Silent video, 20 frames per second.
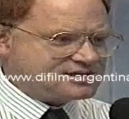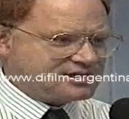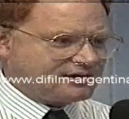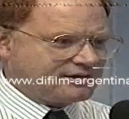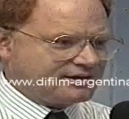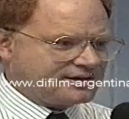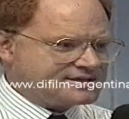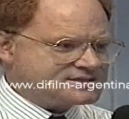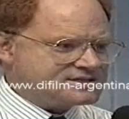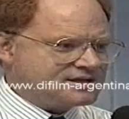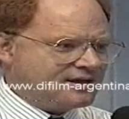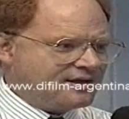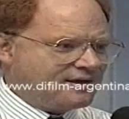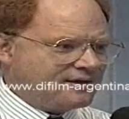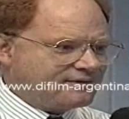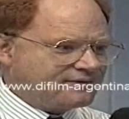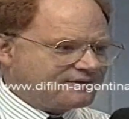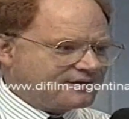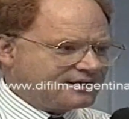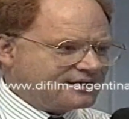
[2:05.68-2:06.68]
serious
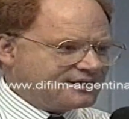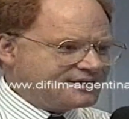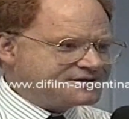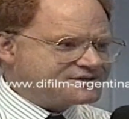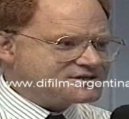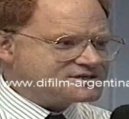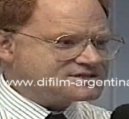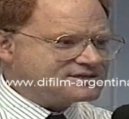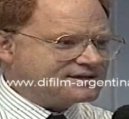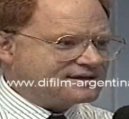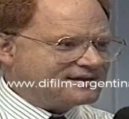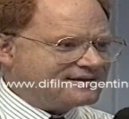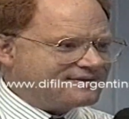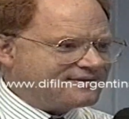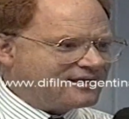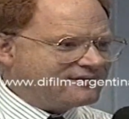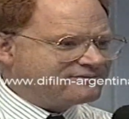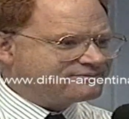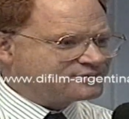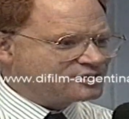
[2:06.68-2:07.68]
that, interestingly,
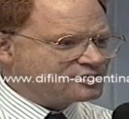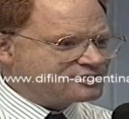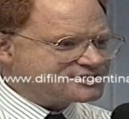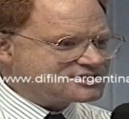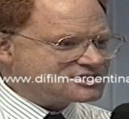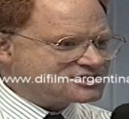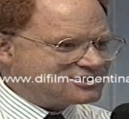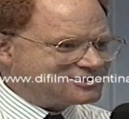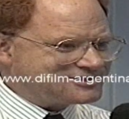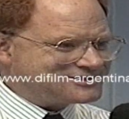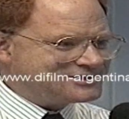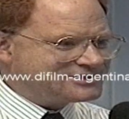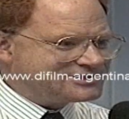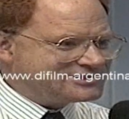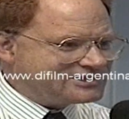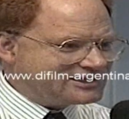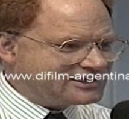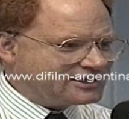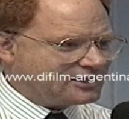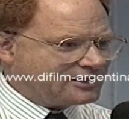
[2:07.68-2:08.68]
they've brought
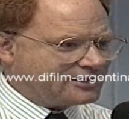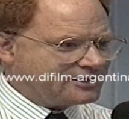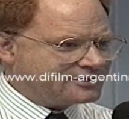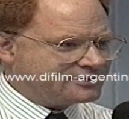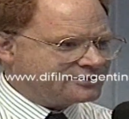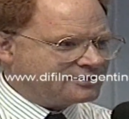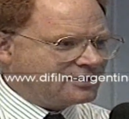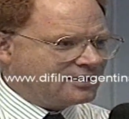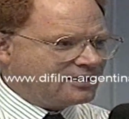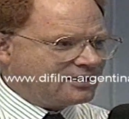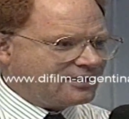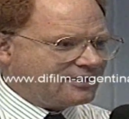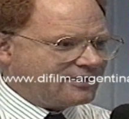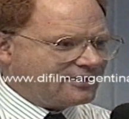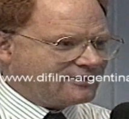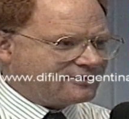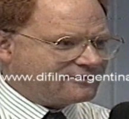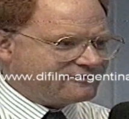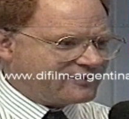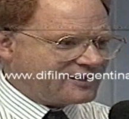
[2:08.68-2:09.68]
Scotland Yard,
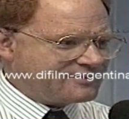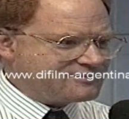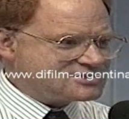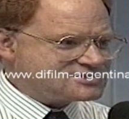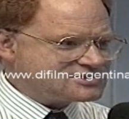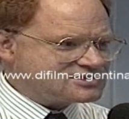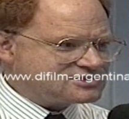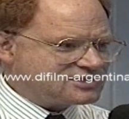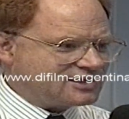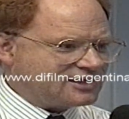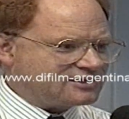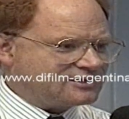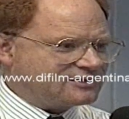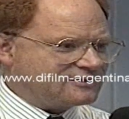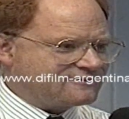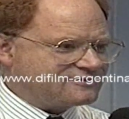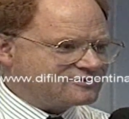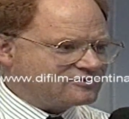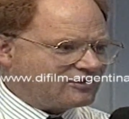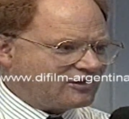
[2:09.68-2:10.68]
the famous
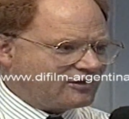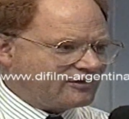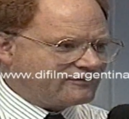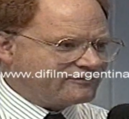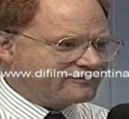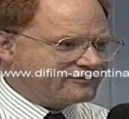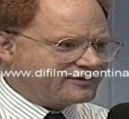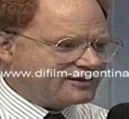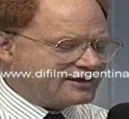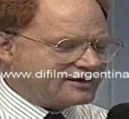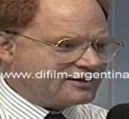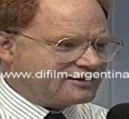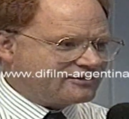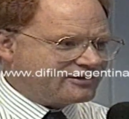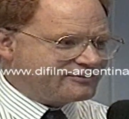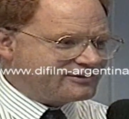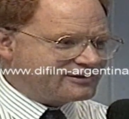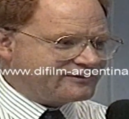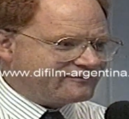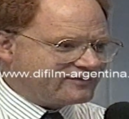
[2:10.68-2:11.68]
detectives of the
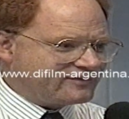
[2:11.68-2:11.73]
criminal